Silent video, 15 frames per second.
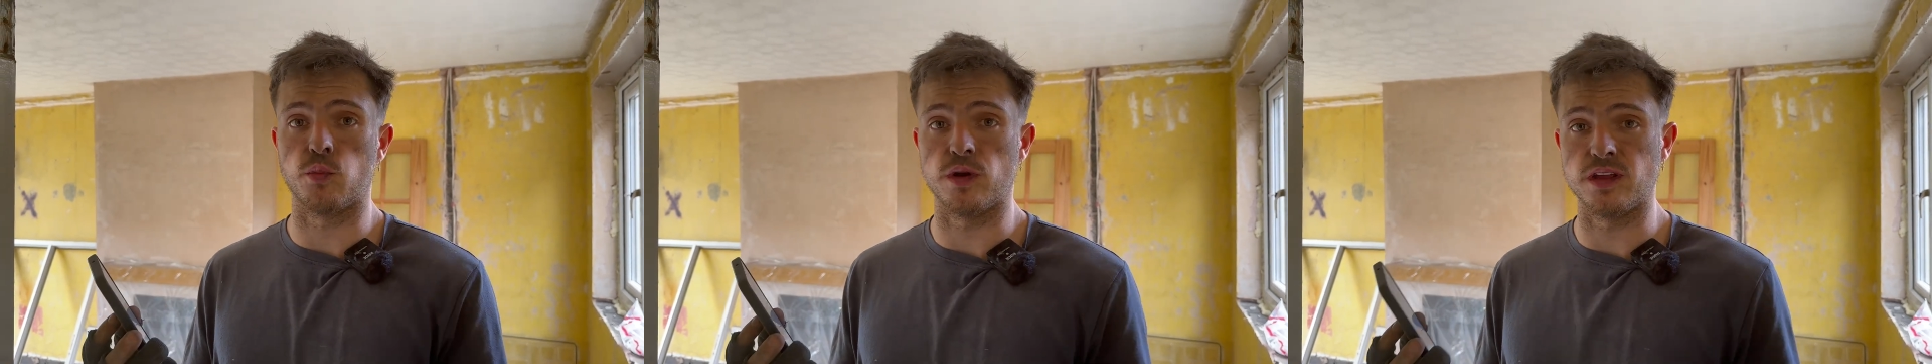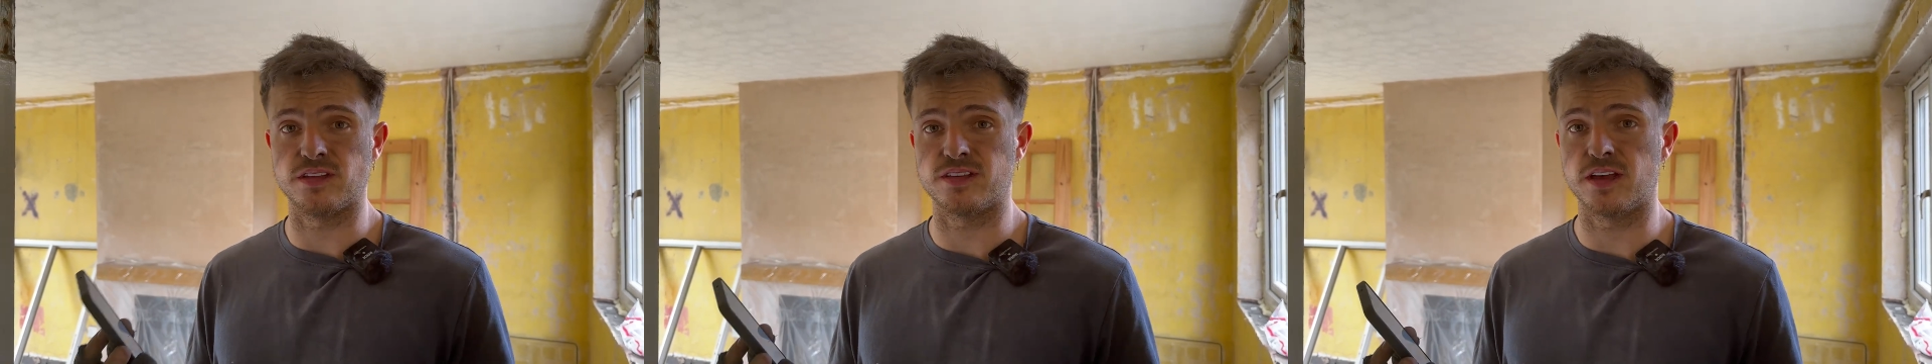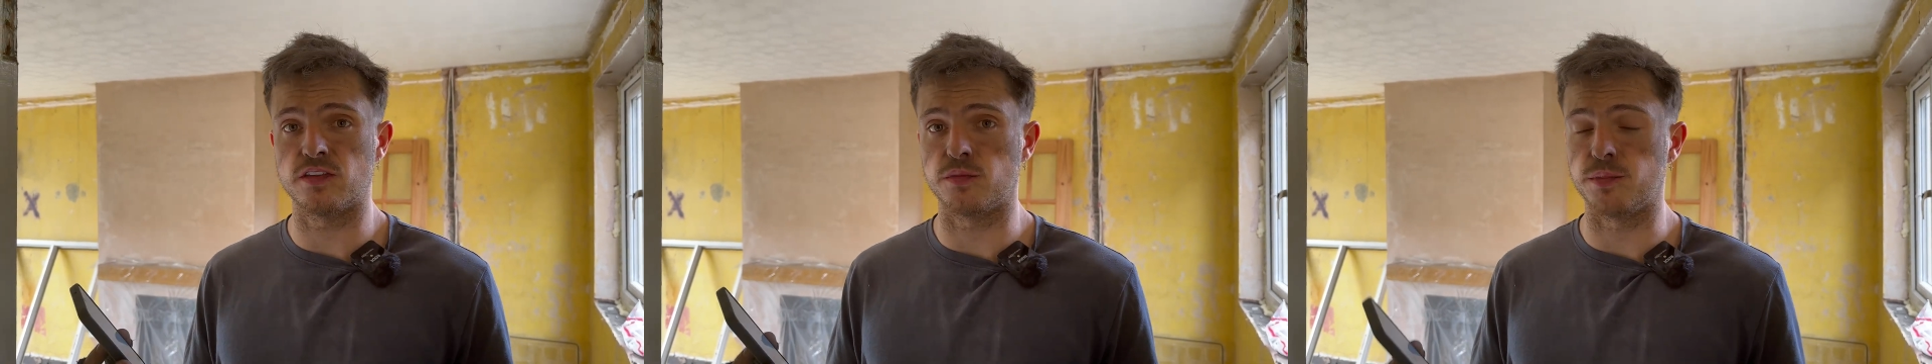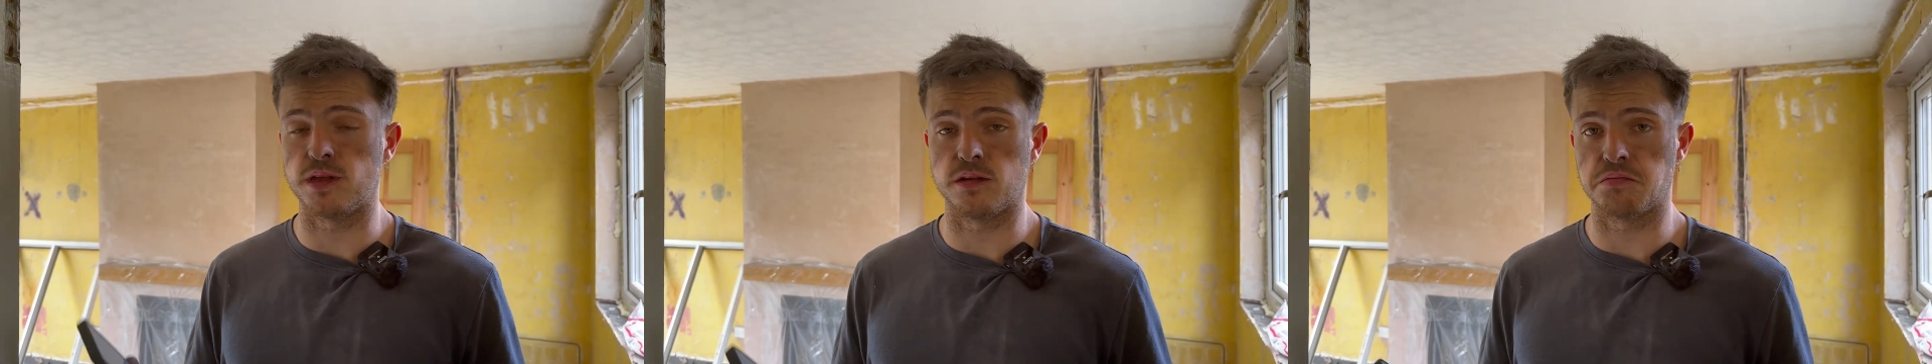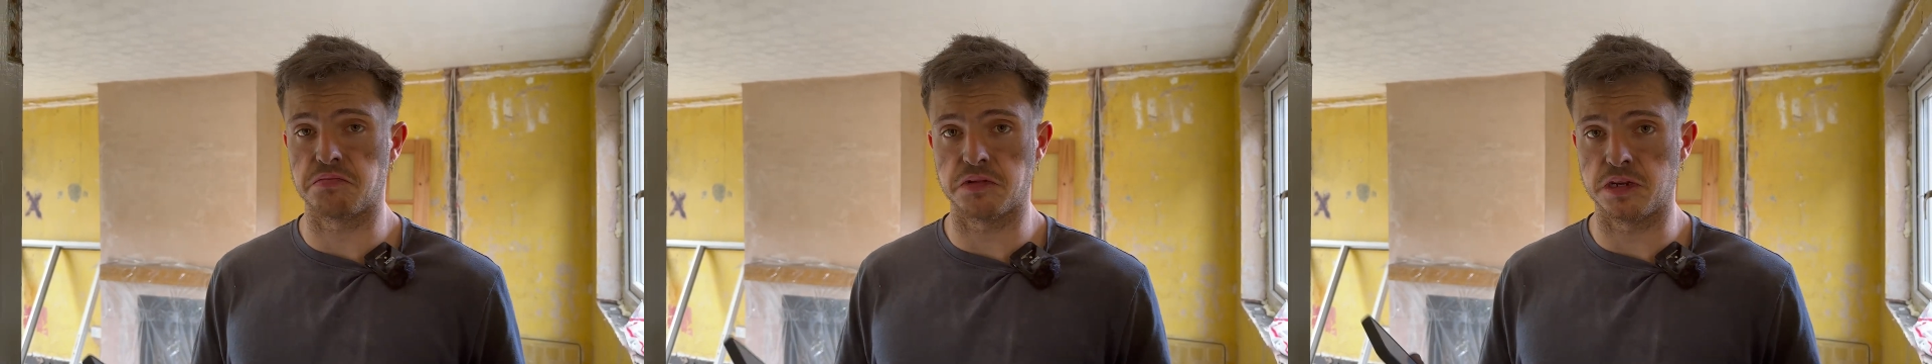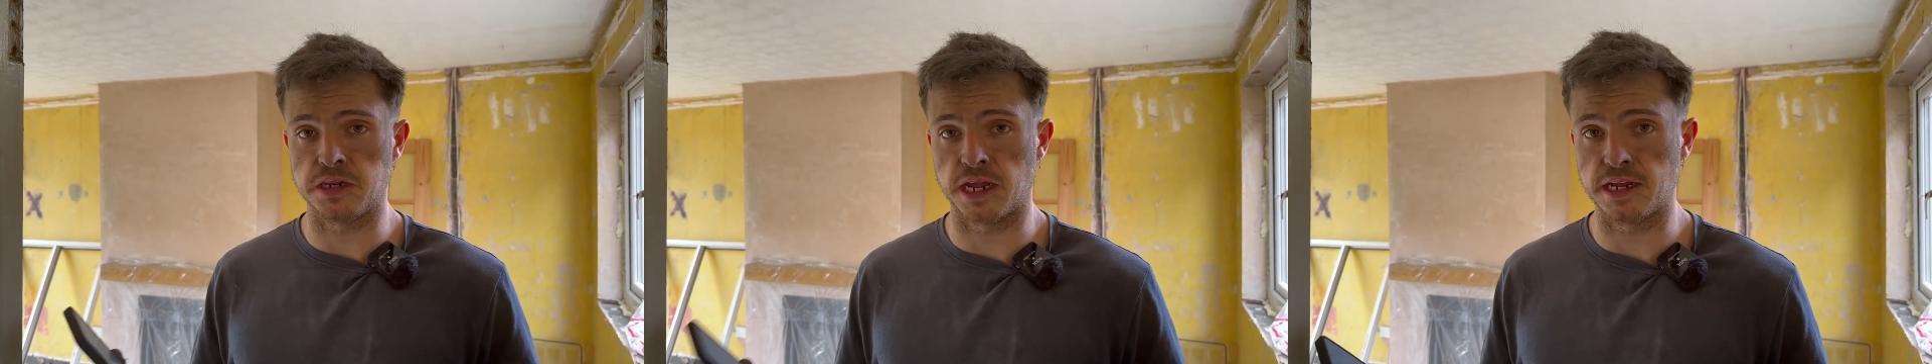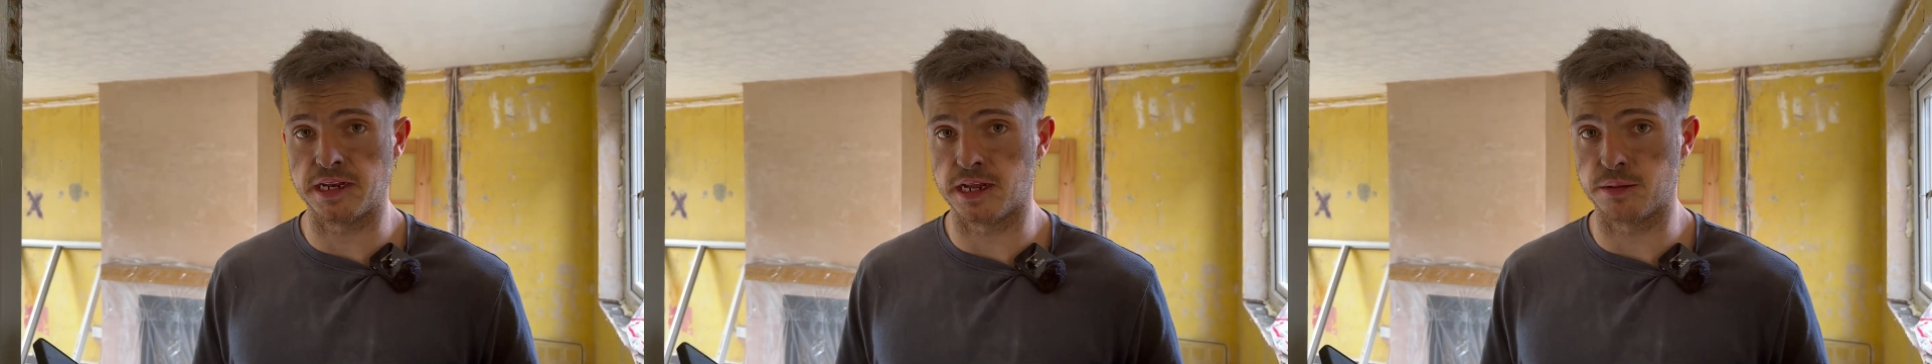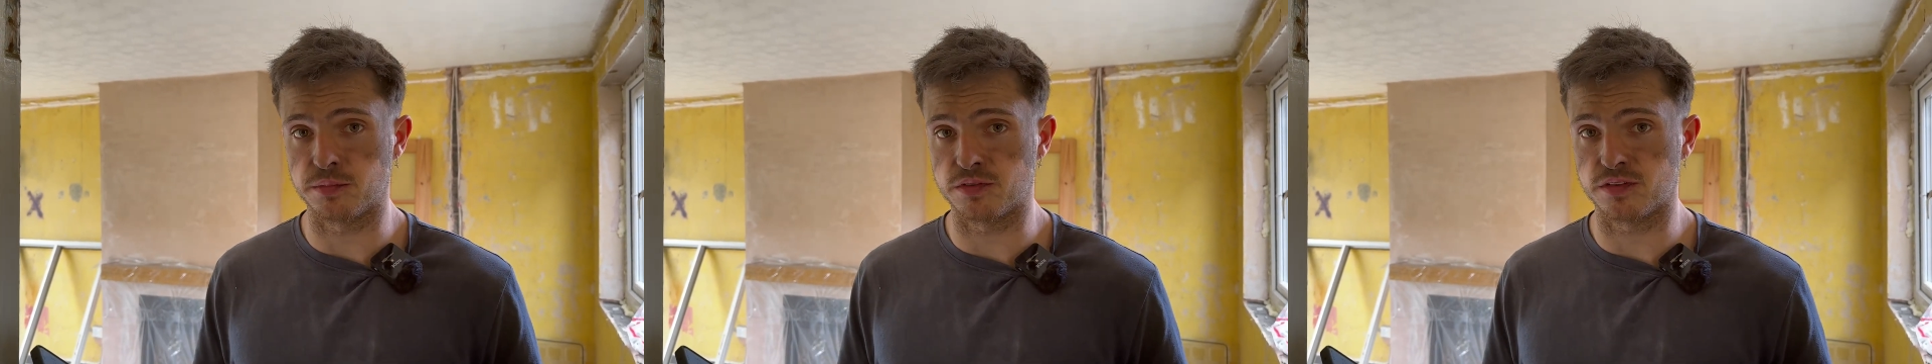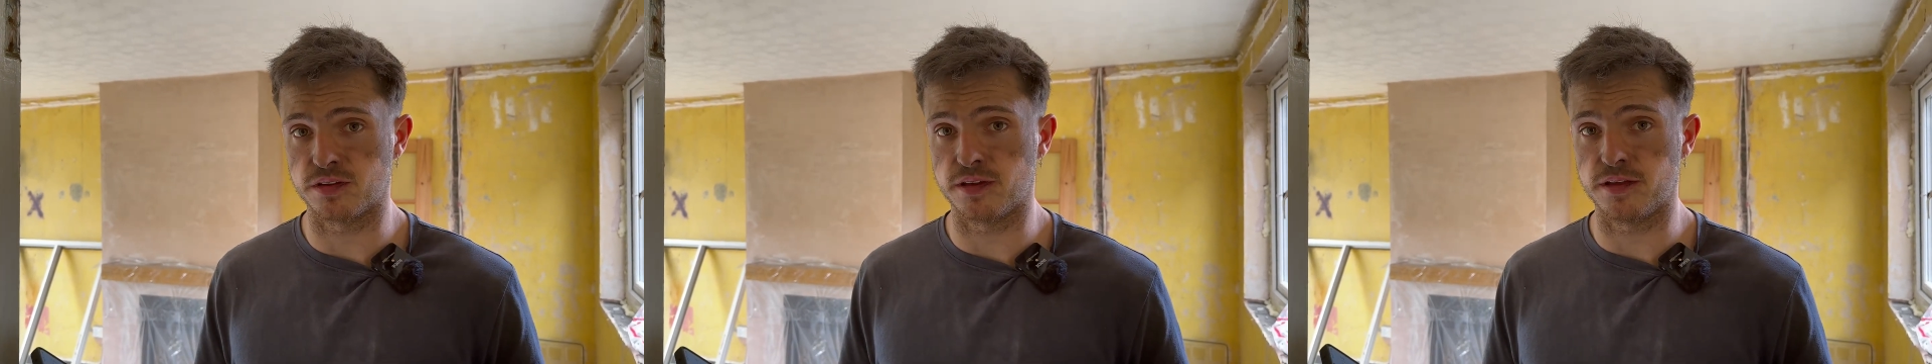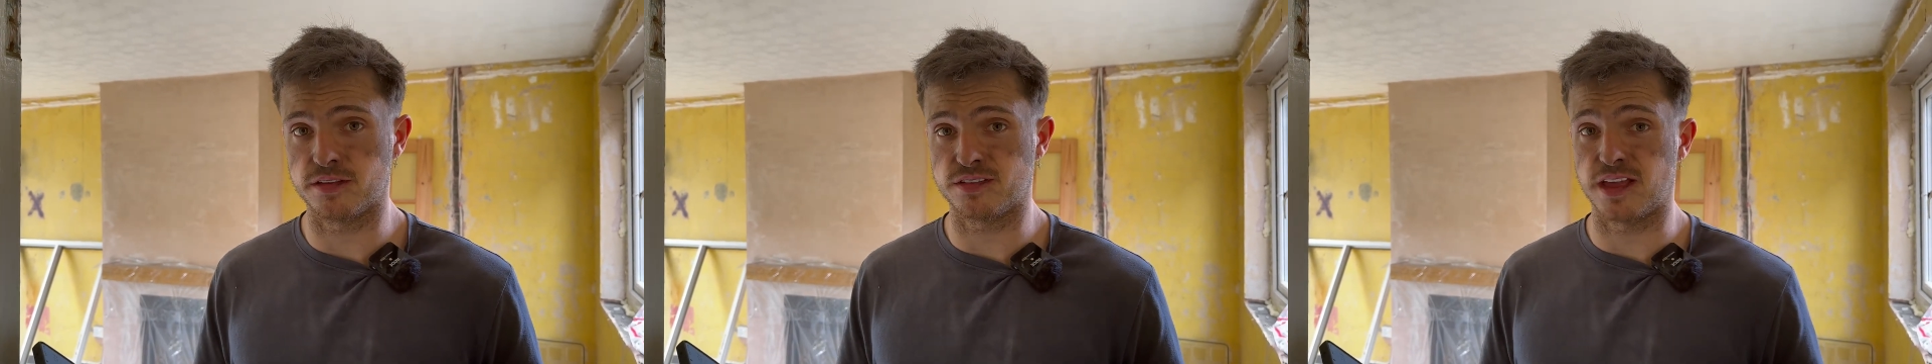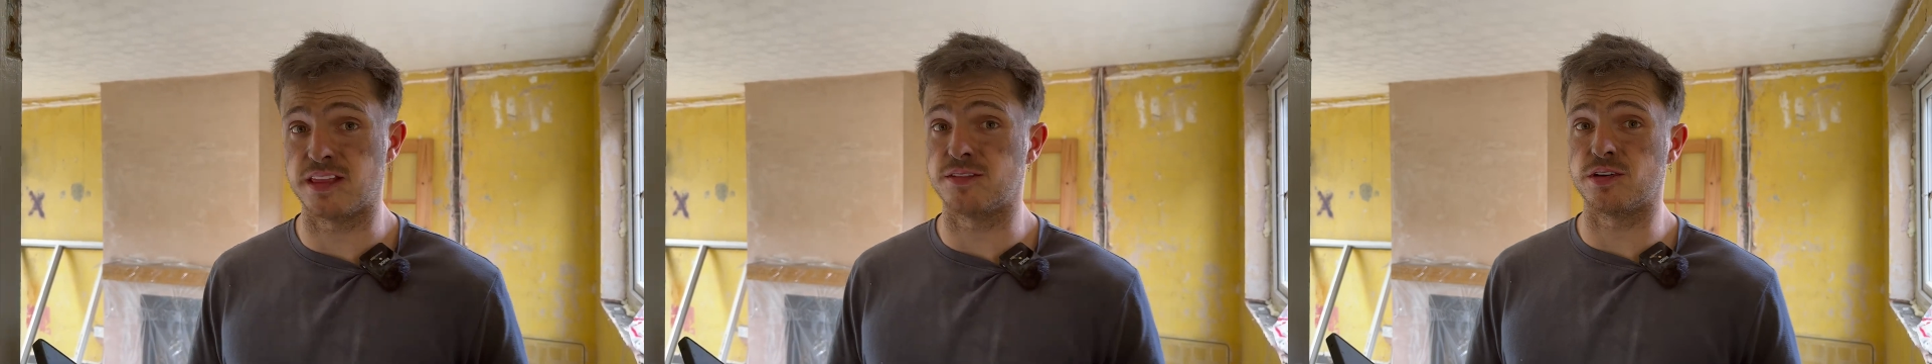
where he said to me 99%